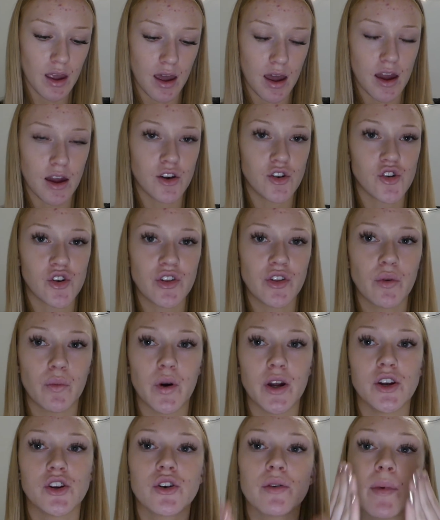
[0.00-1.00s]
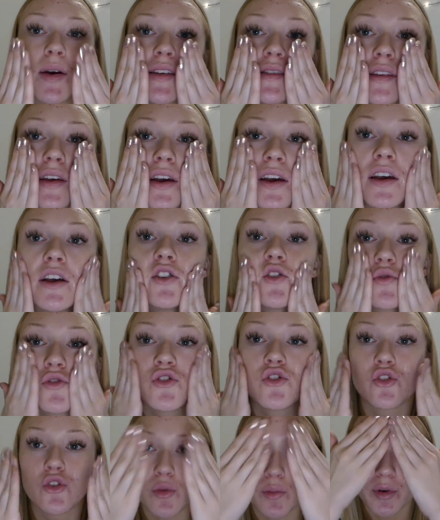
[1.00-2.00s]
And during the winter, my skin gets
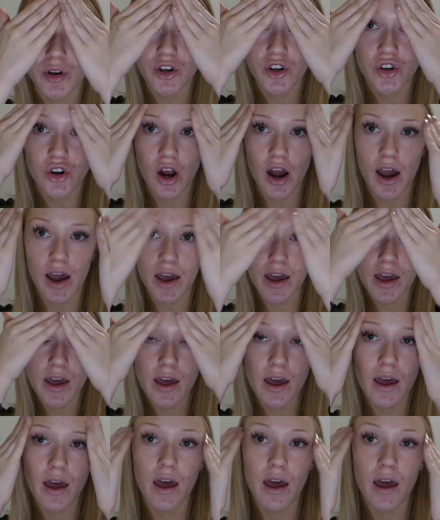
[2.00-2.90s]
super dry.